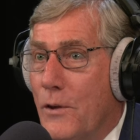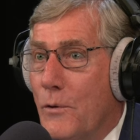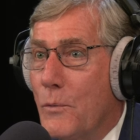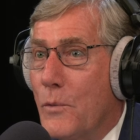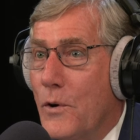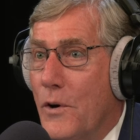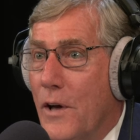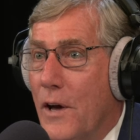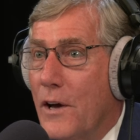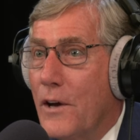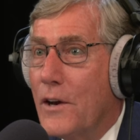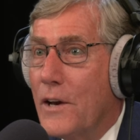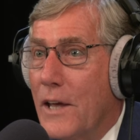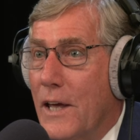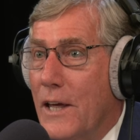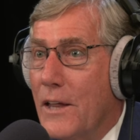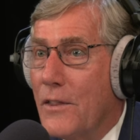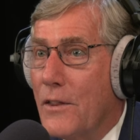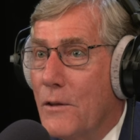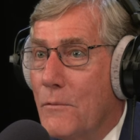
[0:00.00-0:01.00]
that we're not going to
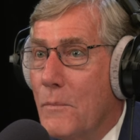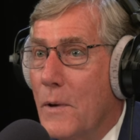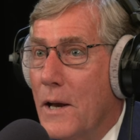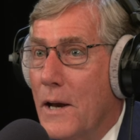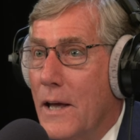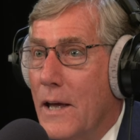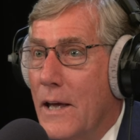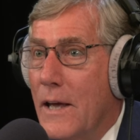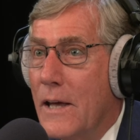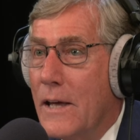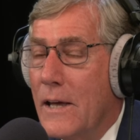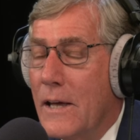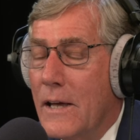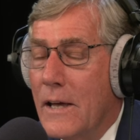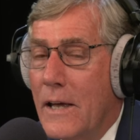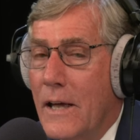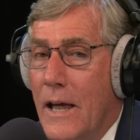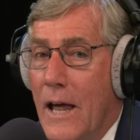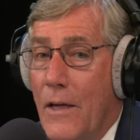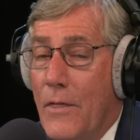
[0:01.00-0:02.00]
get the money."
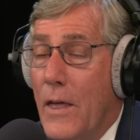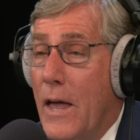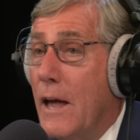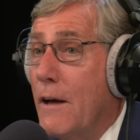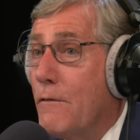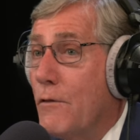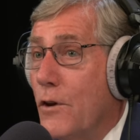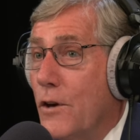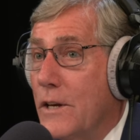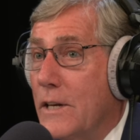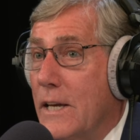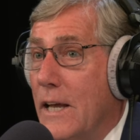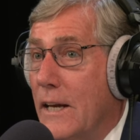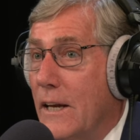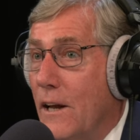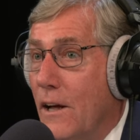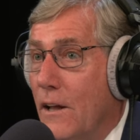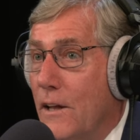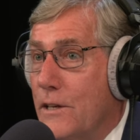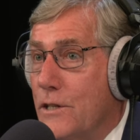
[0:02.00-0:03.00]
And they have good
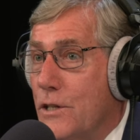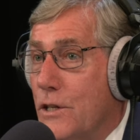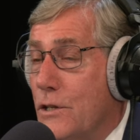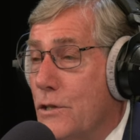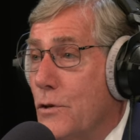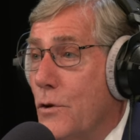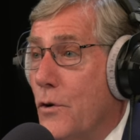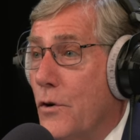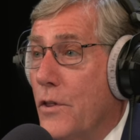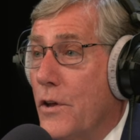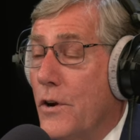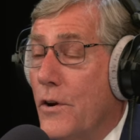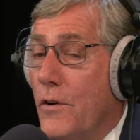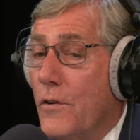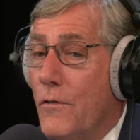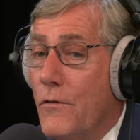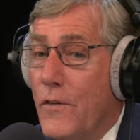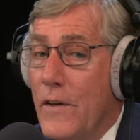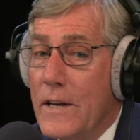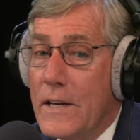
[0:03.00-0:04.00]
technologies. Or their
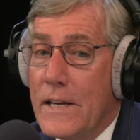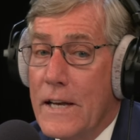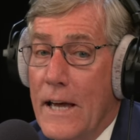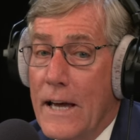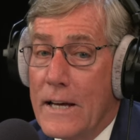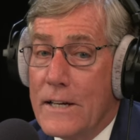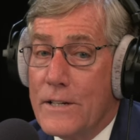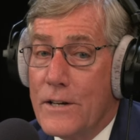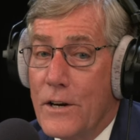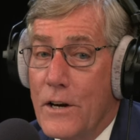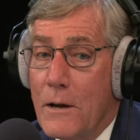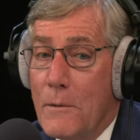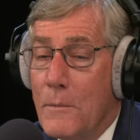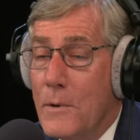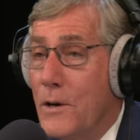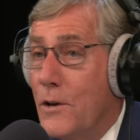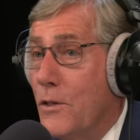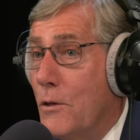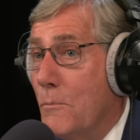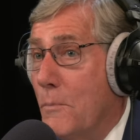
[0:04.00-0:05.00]
fintechs are
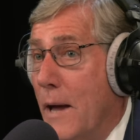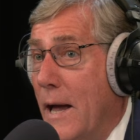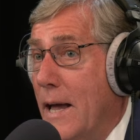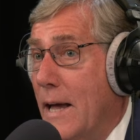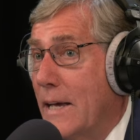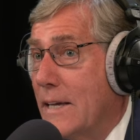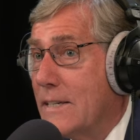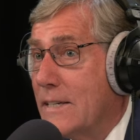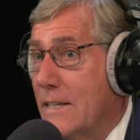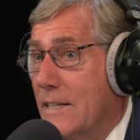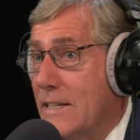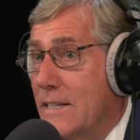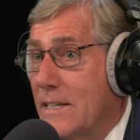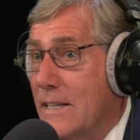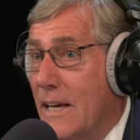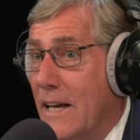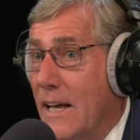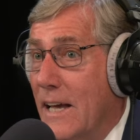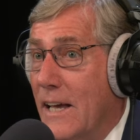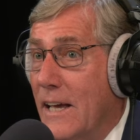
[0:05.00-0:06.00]
coming to the banks and
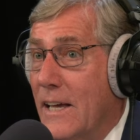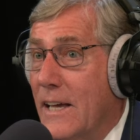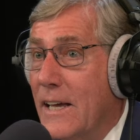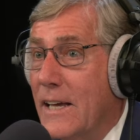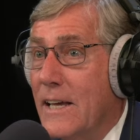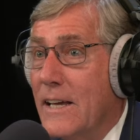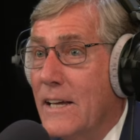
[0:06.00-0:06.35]
saying,